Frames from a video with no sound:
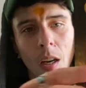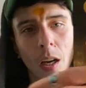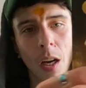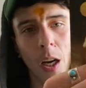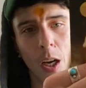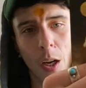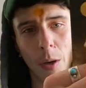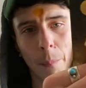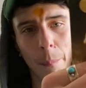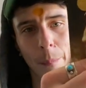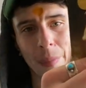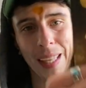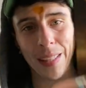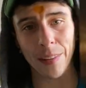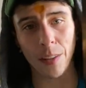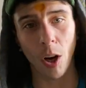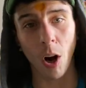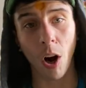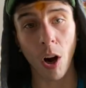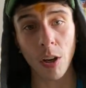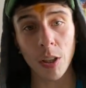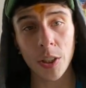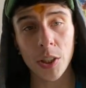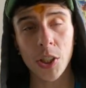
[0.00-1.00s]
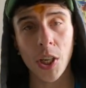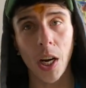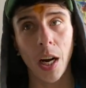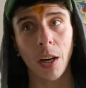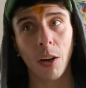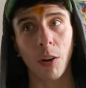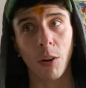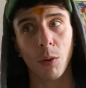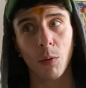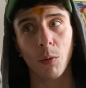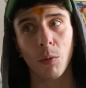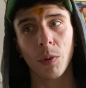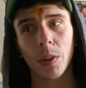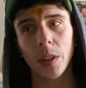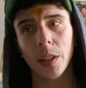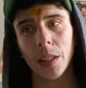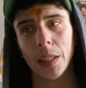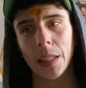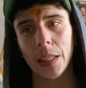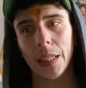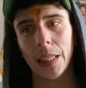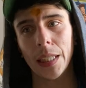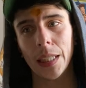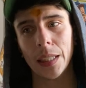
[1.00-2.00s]
And the heart chakra
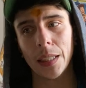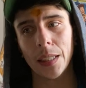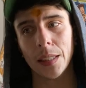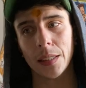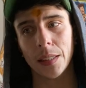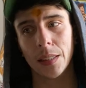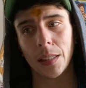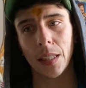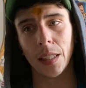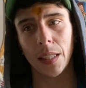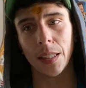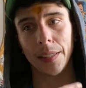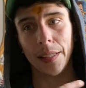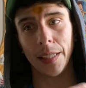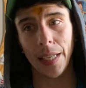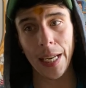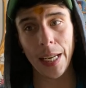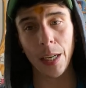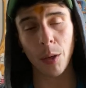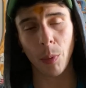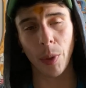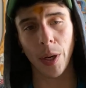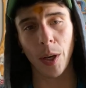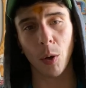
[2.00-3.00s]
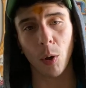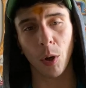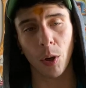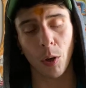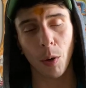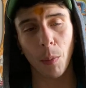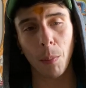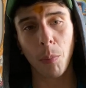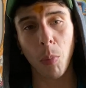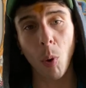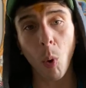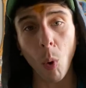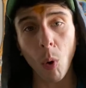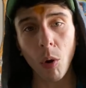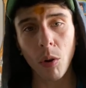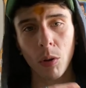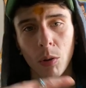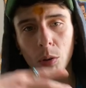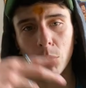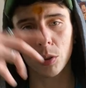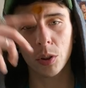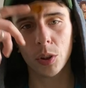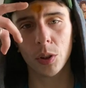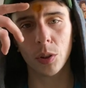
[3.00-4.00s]
really is the gateway or a
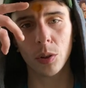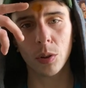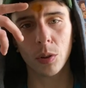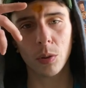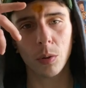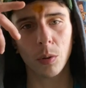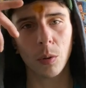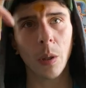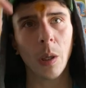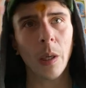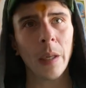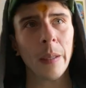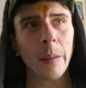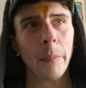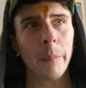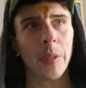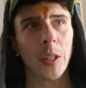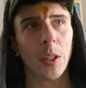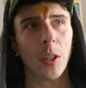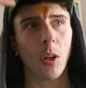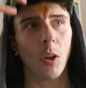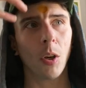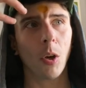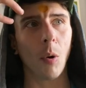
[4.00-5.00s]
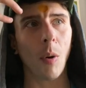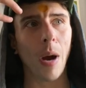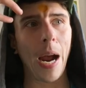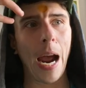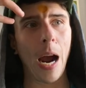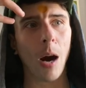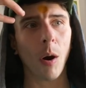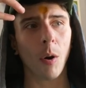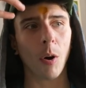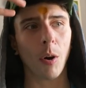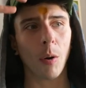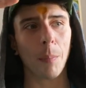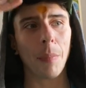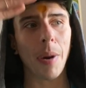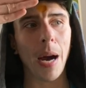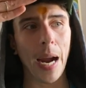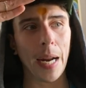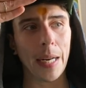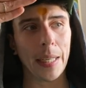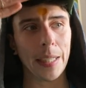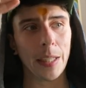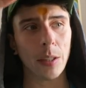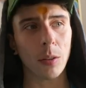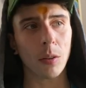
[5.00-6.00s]
portal to, you know, our
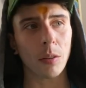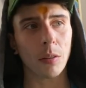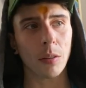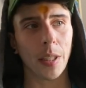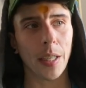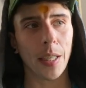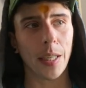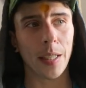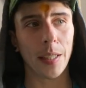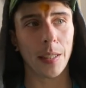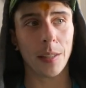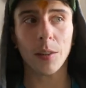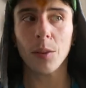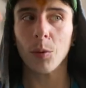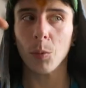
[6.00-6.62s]
pineal gland,